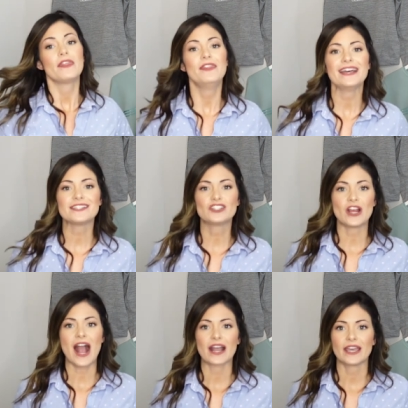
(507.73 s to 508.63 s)
this
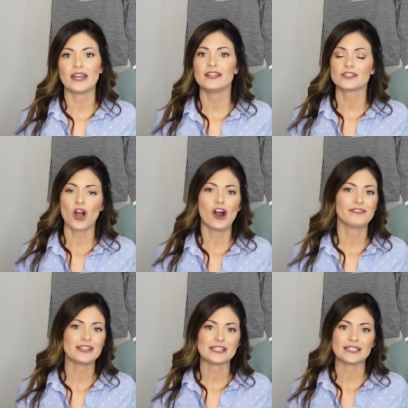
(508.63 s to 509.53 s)
jacket is
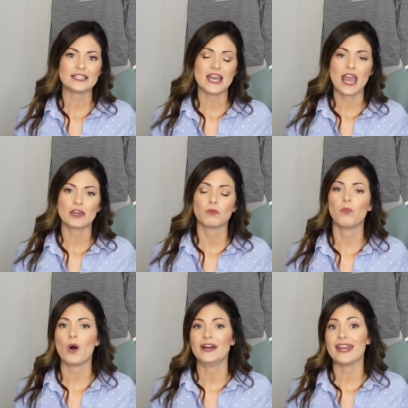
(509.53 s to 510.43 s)
obviously a
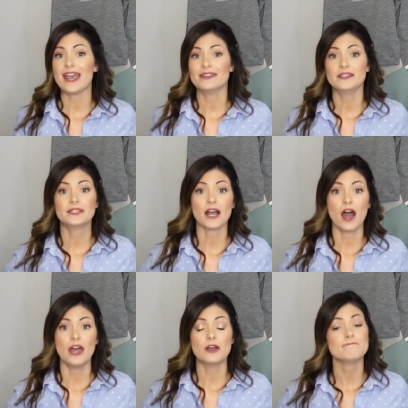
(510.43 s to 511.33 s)
one and
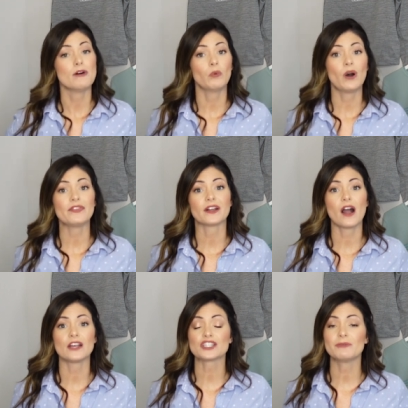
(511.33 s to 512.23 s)
done, but what the
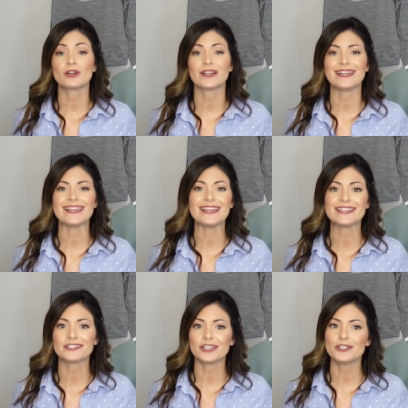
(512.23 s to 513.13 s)
customer could
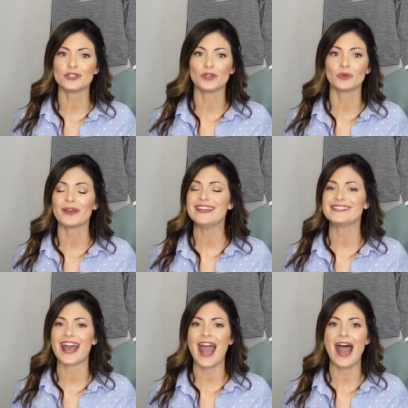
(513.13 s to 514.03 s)
easily do
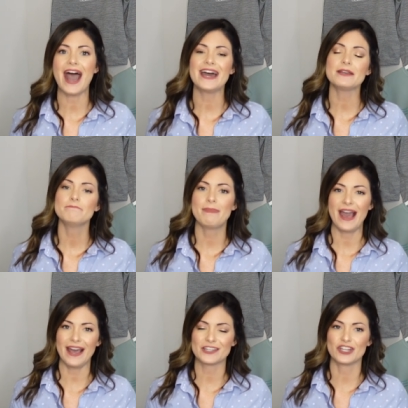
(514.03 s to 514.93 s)
is add
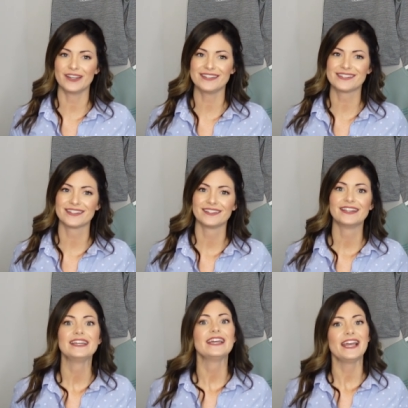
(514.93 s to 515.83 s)
patches
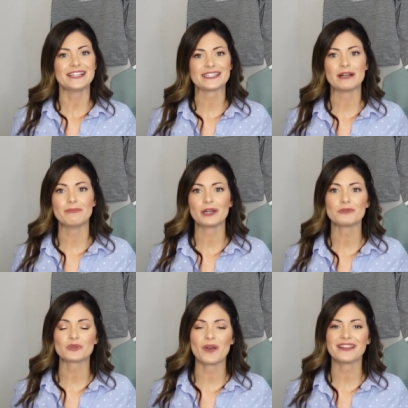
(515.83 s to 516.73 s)
if somebody
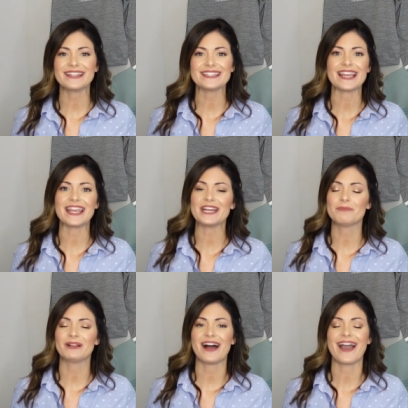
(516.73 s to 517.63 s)
was willing to heat
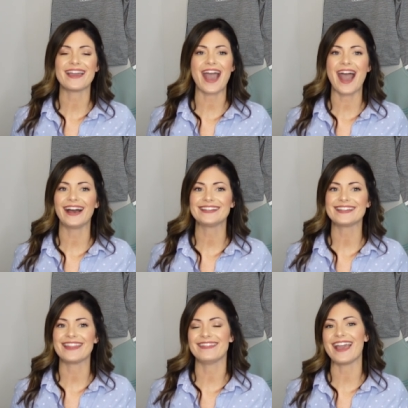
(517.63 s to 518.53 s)
apply
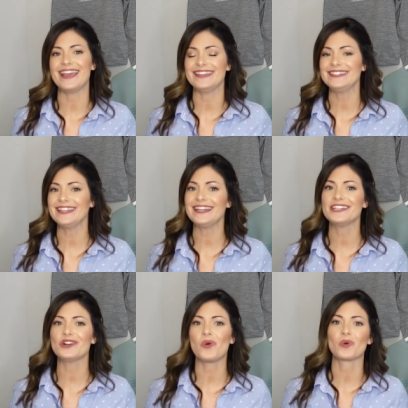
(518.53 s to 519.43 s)
as they
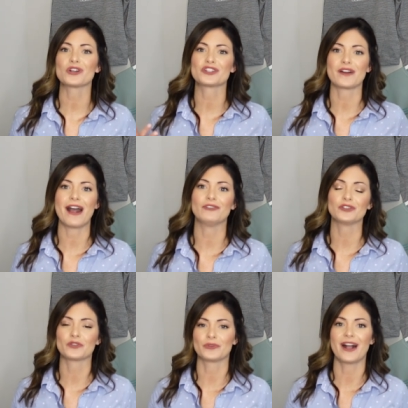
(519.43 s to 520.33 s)
needed or
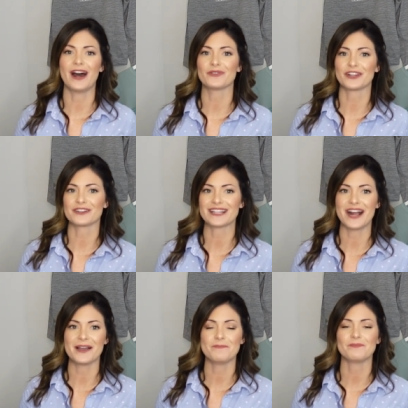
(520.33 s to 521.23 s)
traveled throughout their
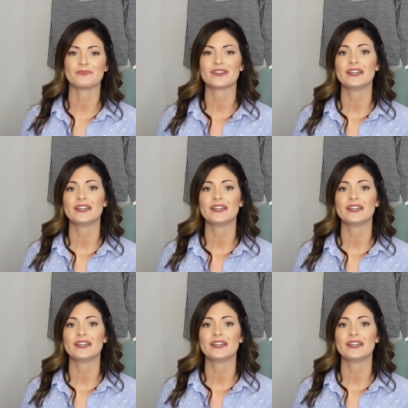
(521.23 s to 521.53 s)
time.